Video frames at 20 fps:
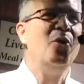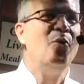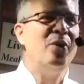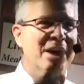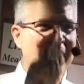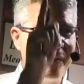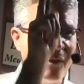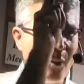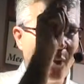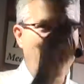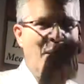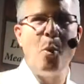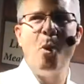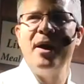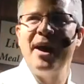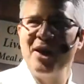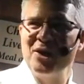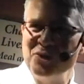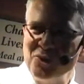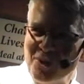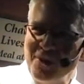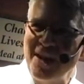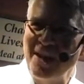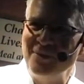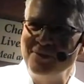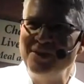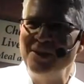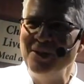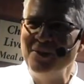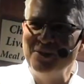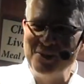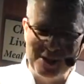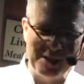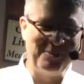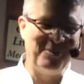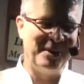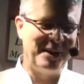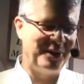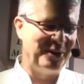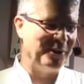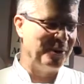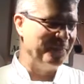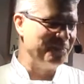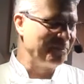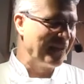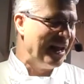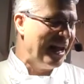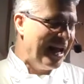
we give away one extra gift too, which is pretty cool.